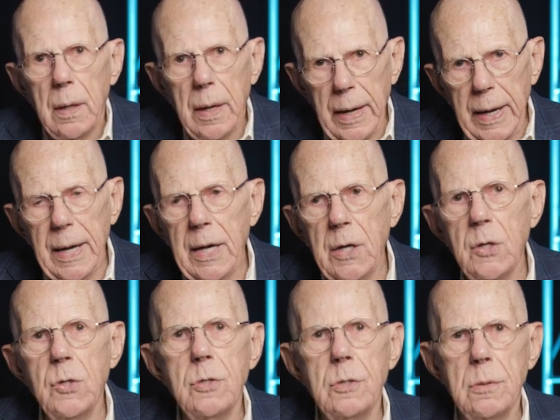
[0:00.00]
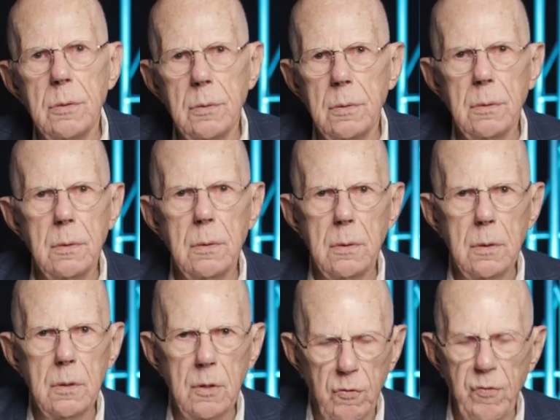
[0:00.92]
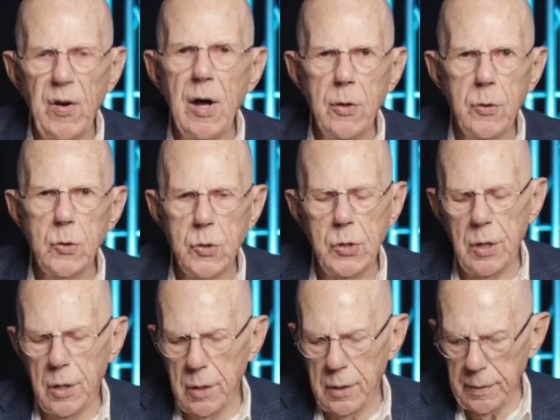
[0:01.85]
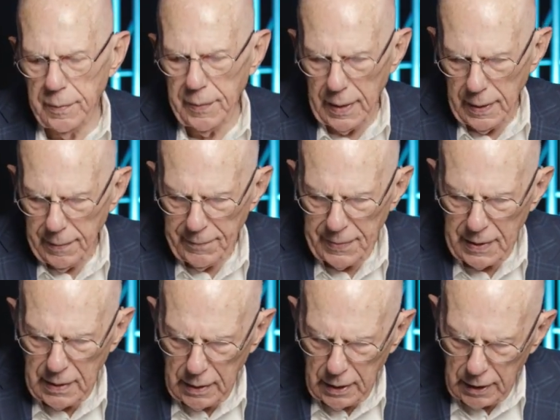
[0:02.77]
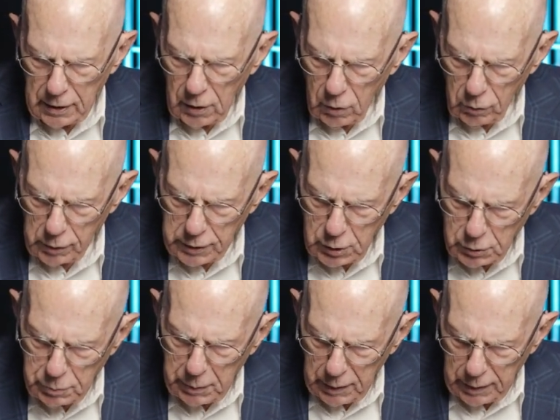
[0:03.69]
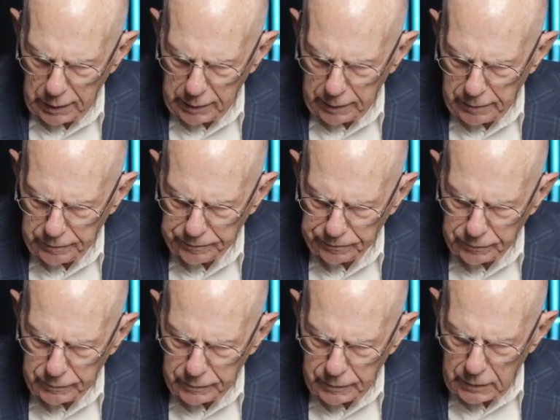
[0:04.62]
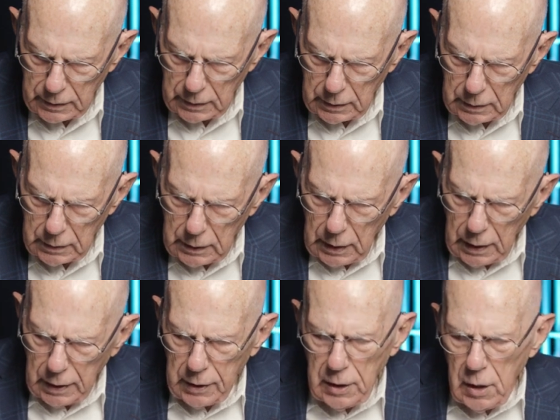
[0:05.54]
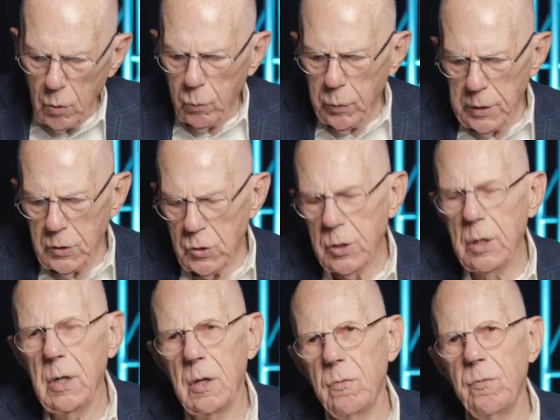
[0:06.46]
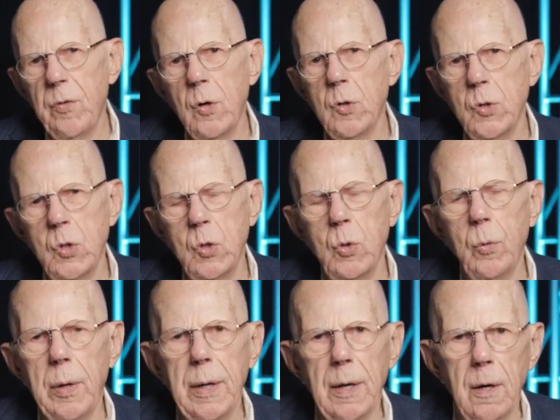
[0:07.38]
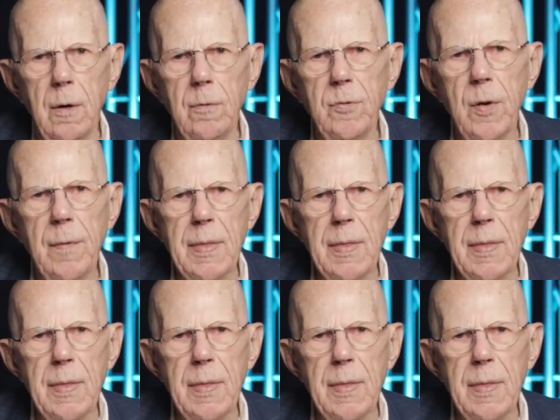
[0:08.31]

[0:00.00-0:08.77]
as the Father, Son, and Holy Spirit. And here we see in verse 12